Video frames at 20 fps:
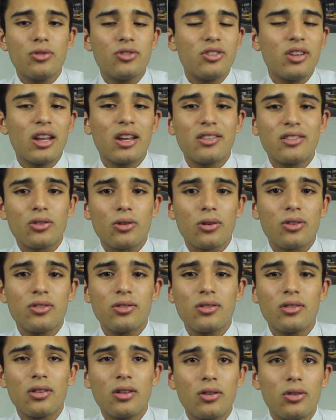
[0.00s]
6 or
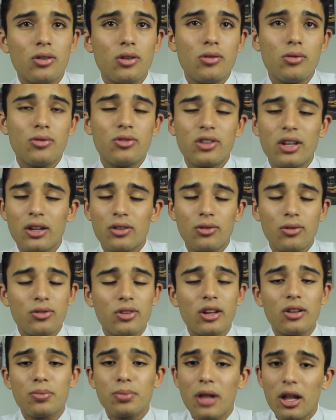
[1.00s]

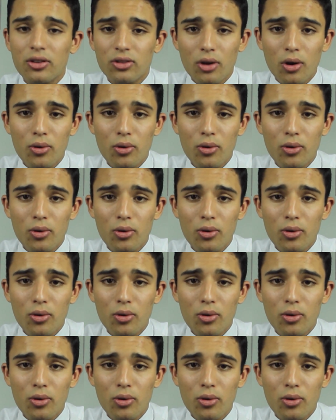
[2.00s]
6 Plus